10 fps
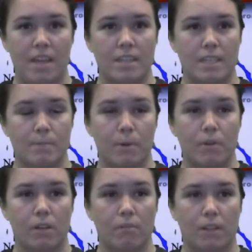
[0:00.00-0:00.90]
They
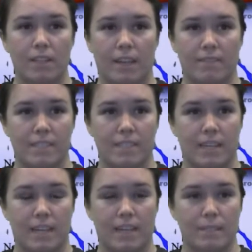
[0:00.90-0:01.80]
spoke on what the
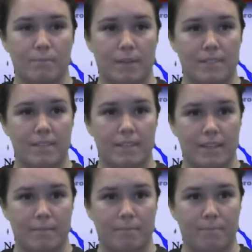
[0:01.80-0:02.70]
FCA has meant to
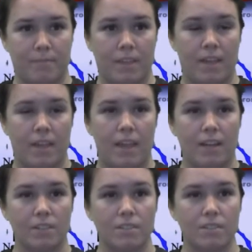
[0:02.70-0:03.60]
them
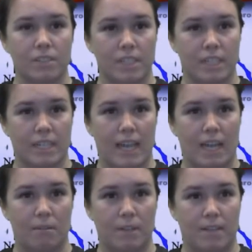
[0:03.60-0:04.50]
Harrells Christian
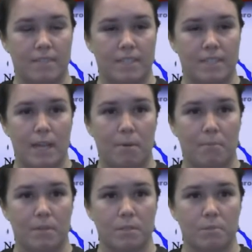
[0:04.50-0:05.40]
Academy FCA
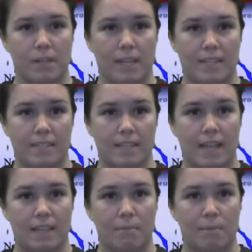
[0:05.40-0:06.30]
members were guests
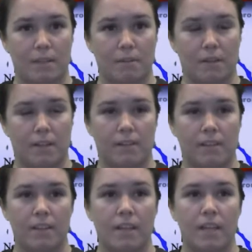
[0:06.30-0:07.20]
at the banquet.
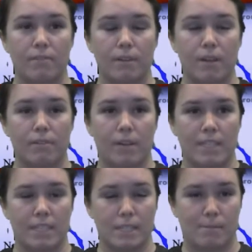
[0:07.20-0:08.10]
If you have
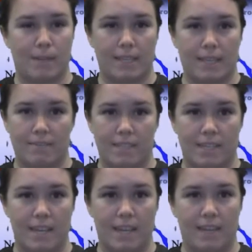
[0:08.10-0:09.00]
questions about the
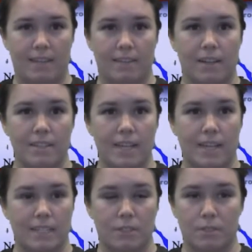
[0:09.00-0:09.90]
FCA,
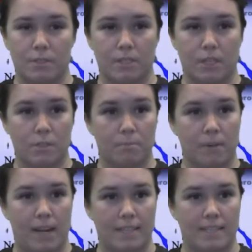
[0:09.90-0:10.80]
contact Coach,
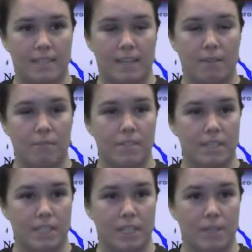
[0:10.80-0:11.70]
Price at
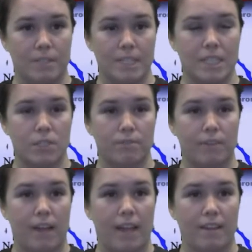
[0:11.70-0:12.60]
910
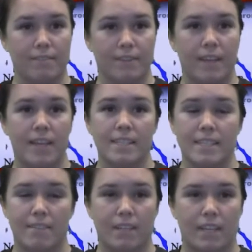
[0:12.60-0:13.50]
625
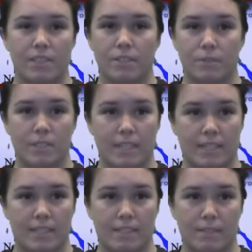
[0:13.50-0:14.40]

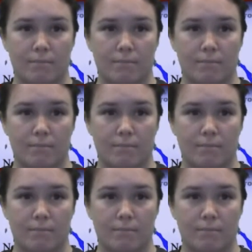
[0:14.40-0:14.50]
7826.